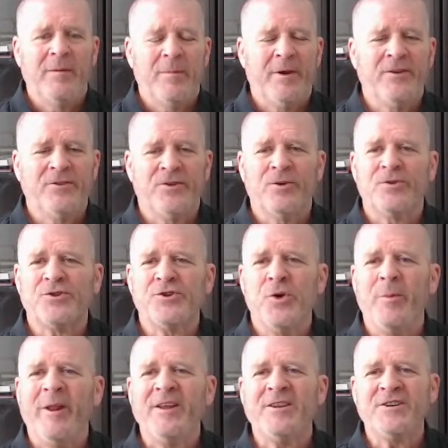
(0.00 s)
because there's
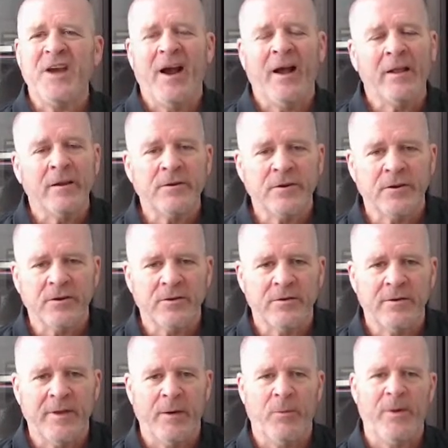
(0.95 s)
so many
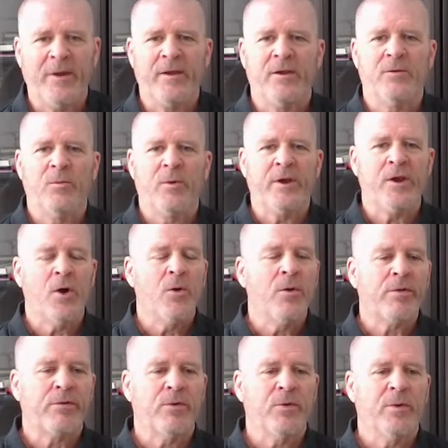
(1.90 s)
challenges that we
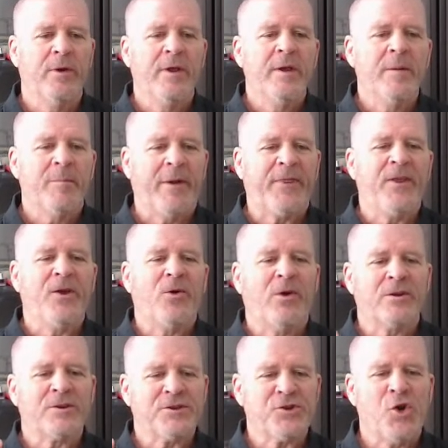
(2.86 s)
go through, but there
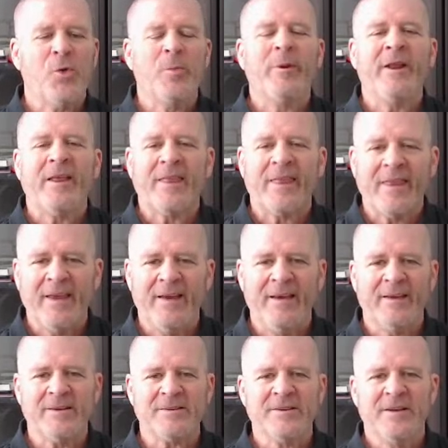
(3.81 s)
are so many
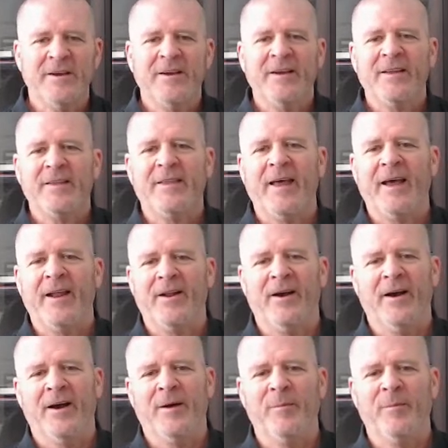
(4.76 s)
things that